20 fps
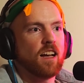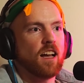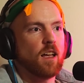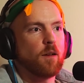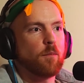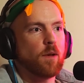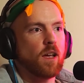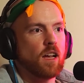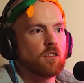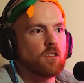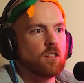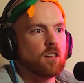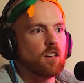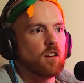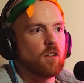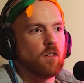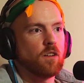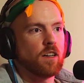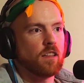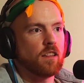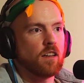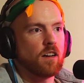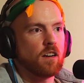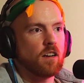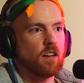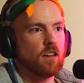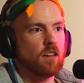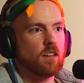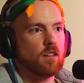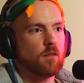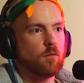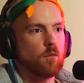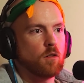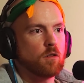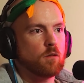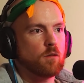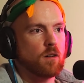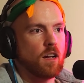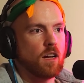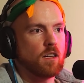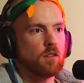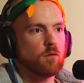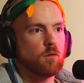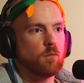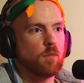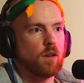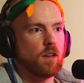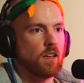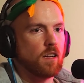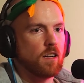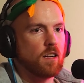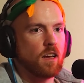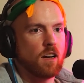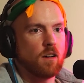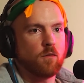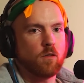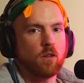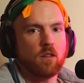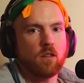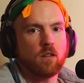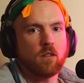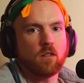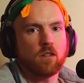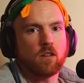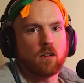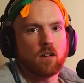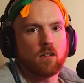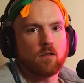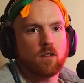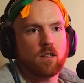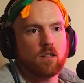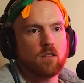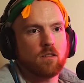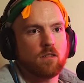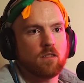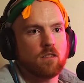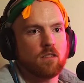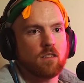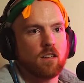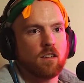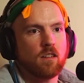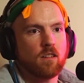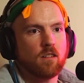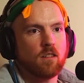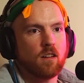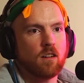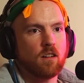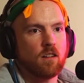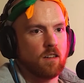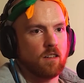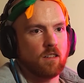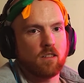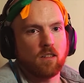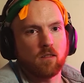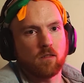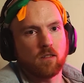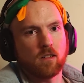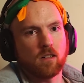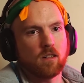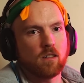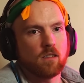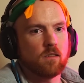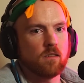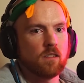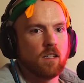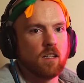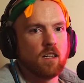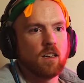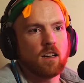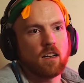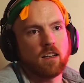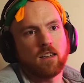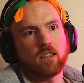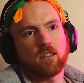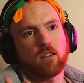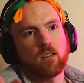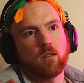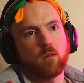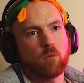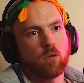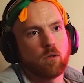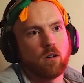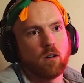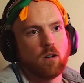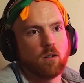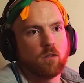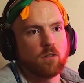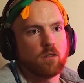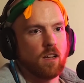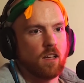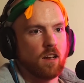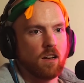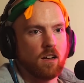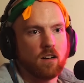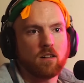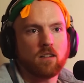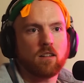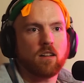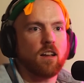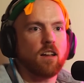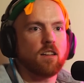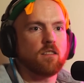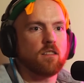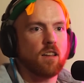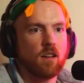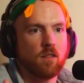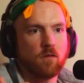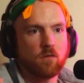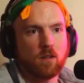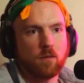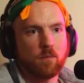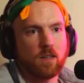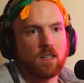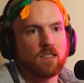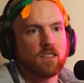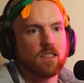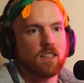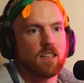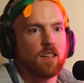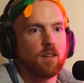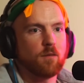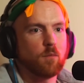I imagine going there, most guys would be like kind of a little nervous. You know, they're like, don't know, unless they're pros at it. Or I guess they have something set